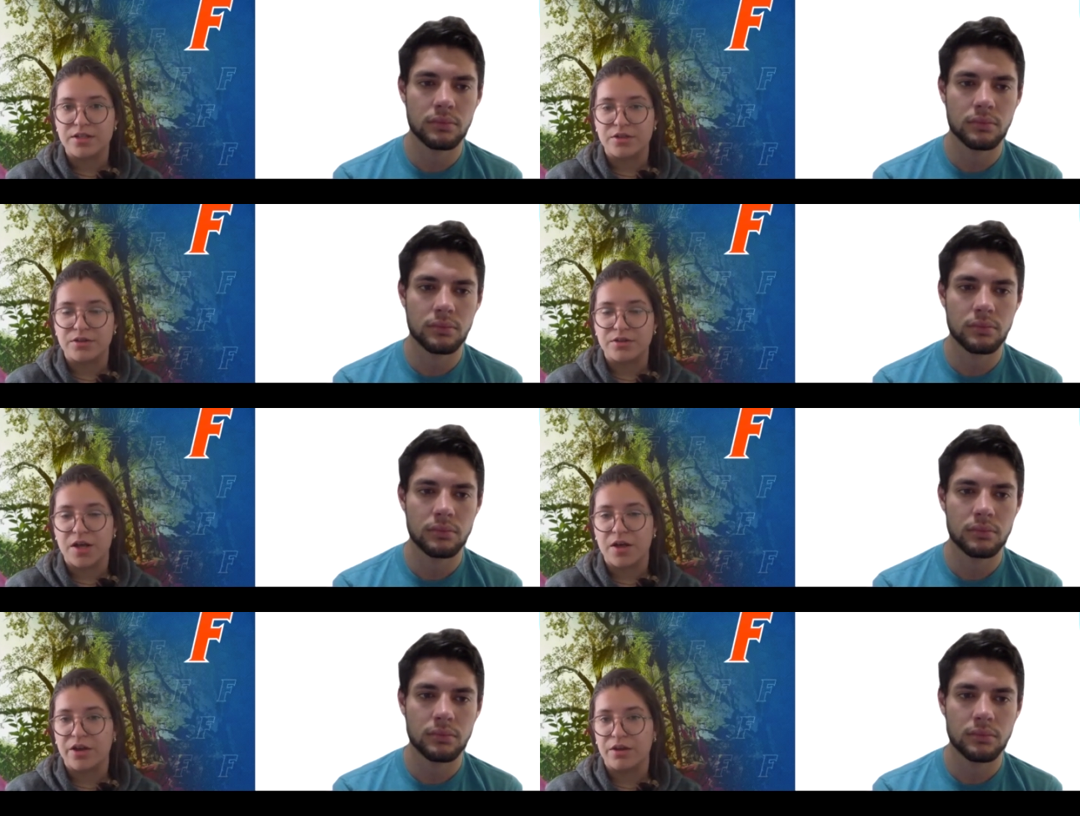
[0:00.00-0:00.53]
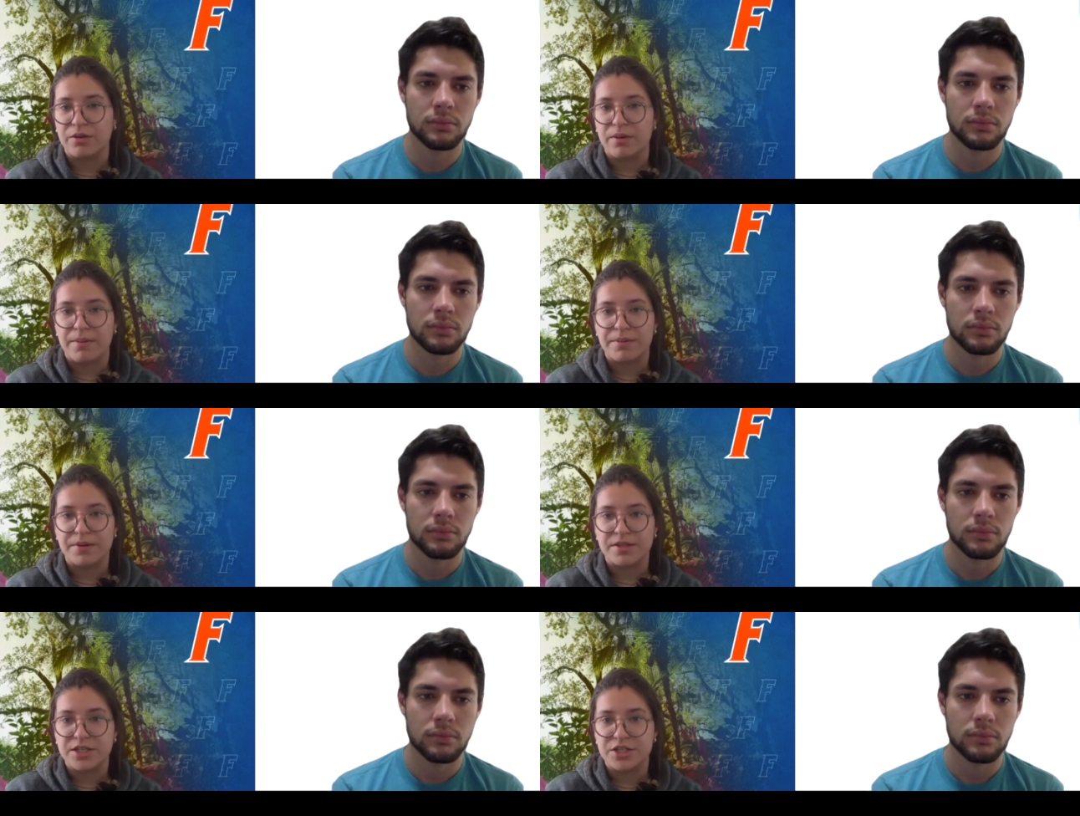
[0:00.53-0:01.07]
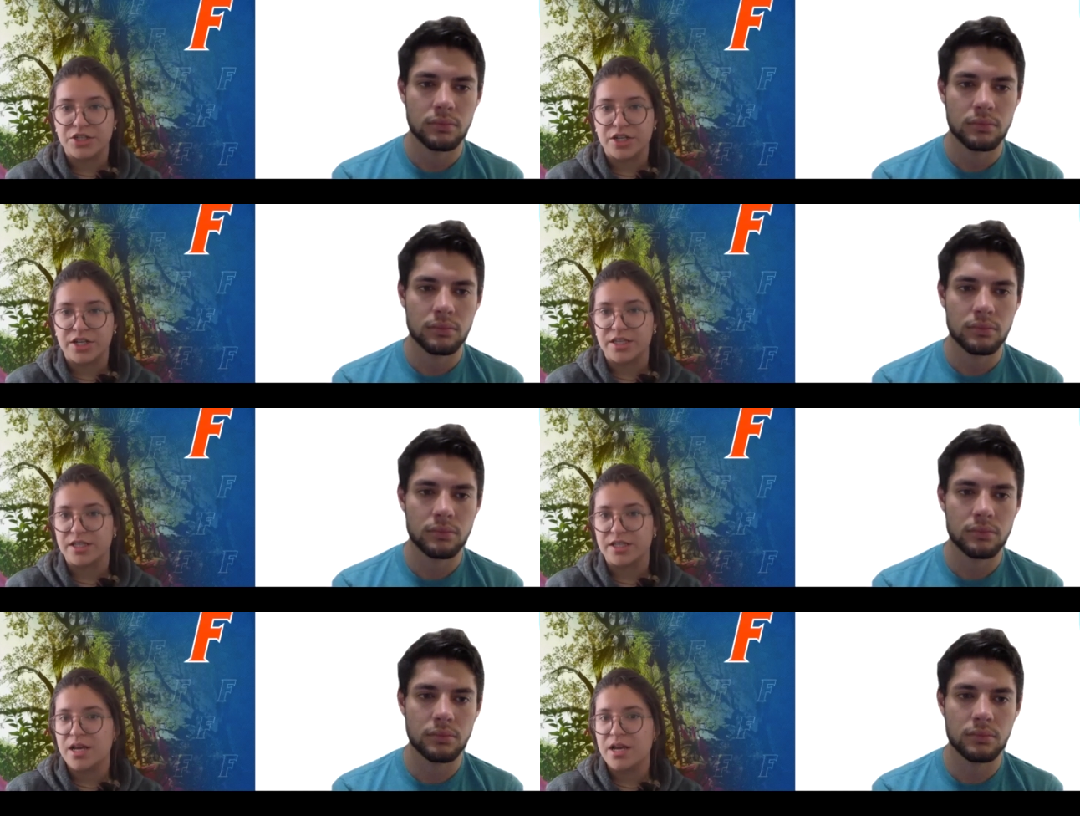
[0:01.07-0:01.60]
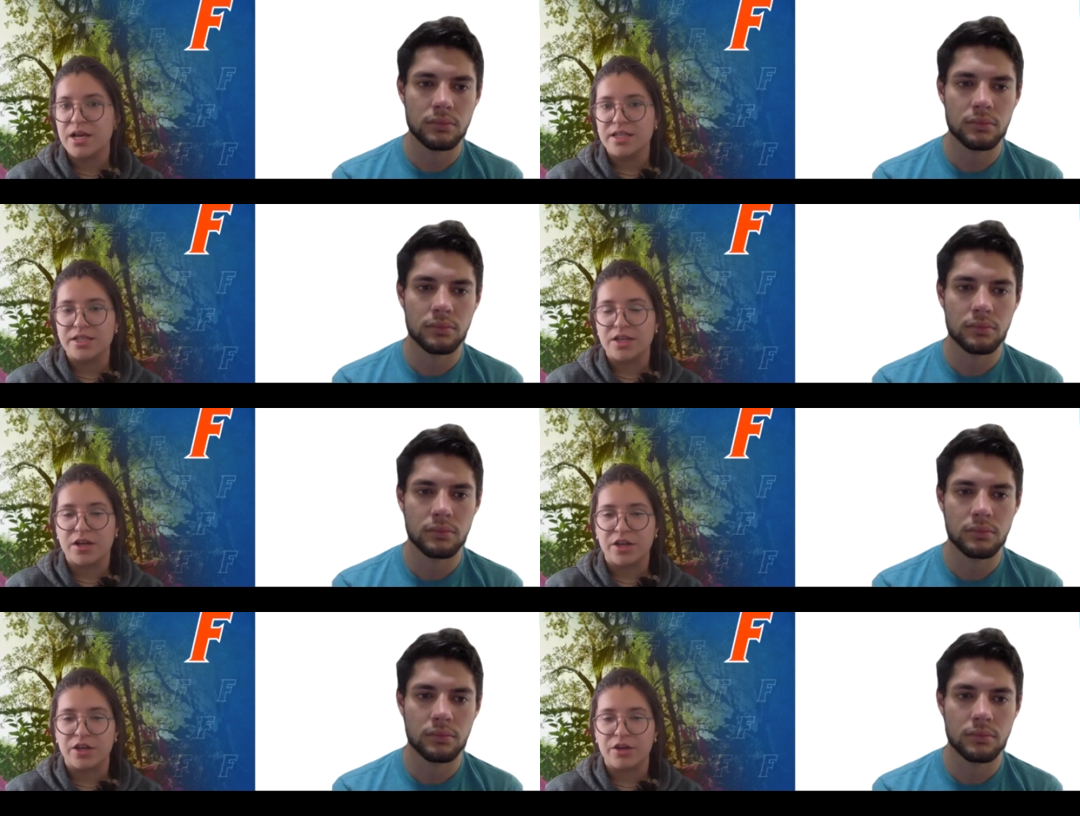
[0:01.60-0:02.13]
Speaker 1: through telling you about positions,
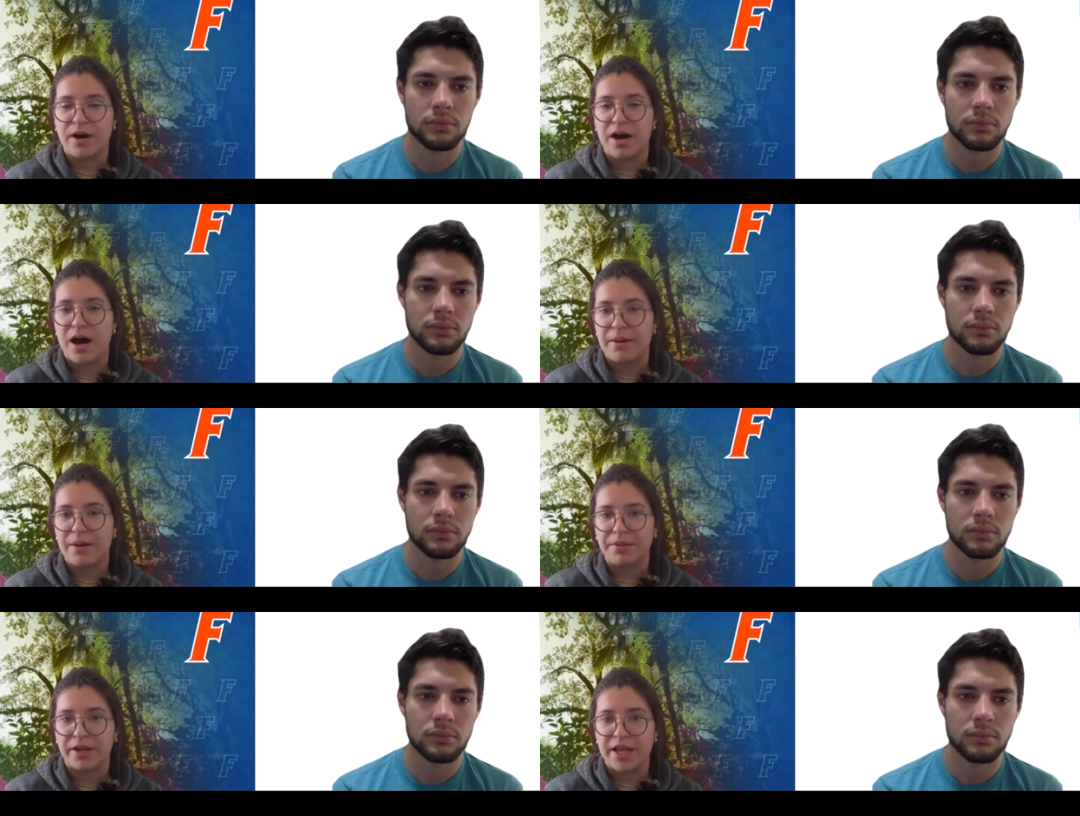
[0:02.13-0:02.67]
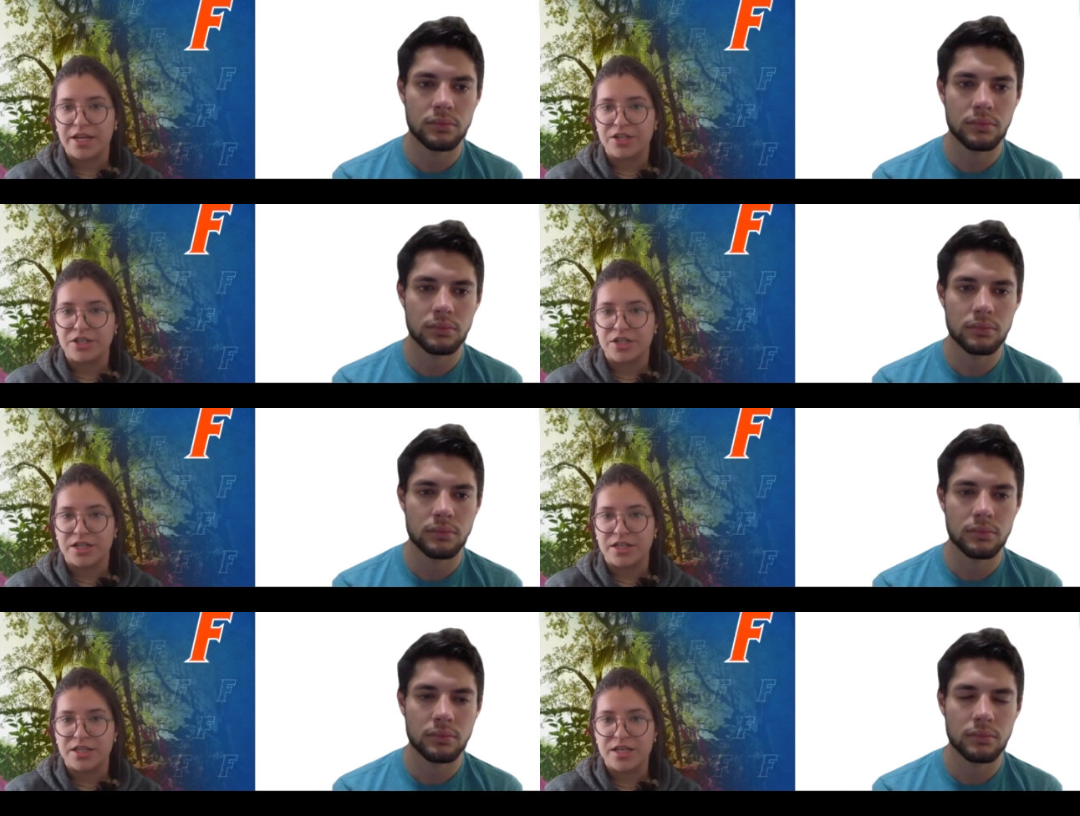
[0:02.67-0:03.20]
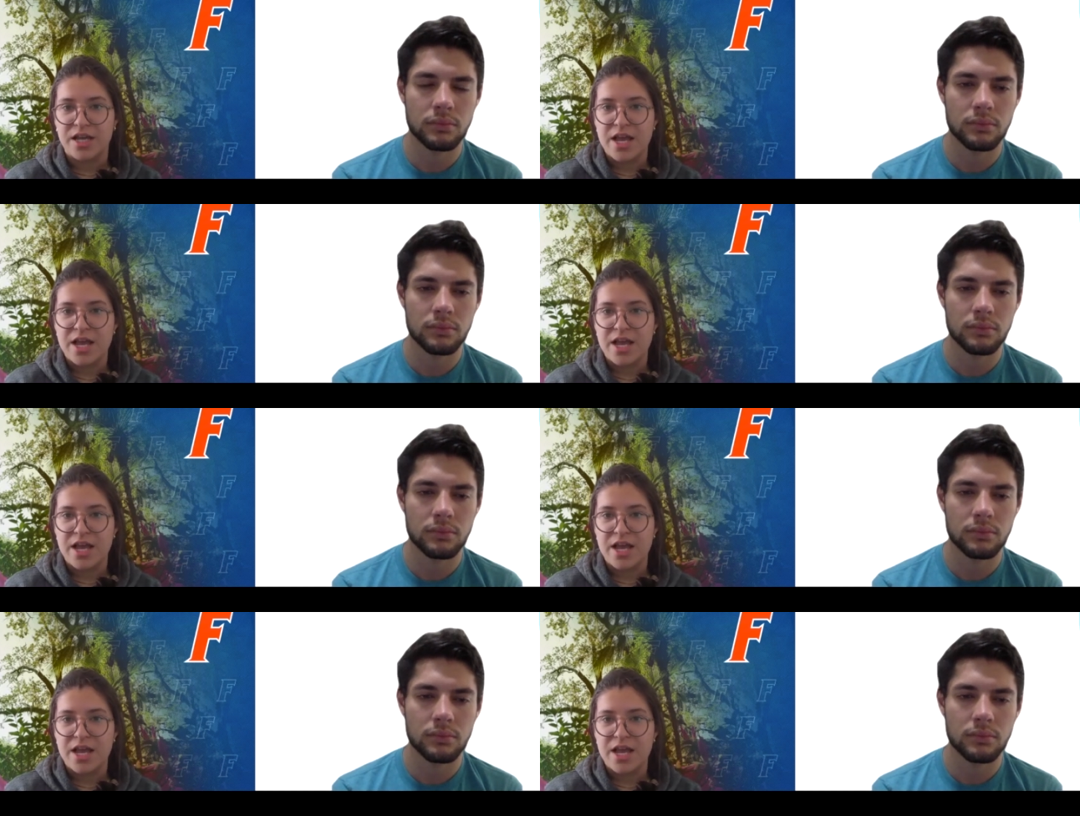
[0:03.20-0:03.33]
telling you about applications.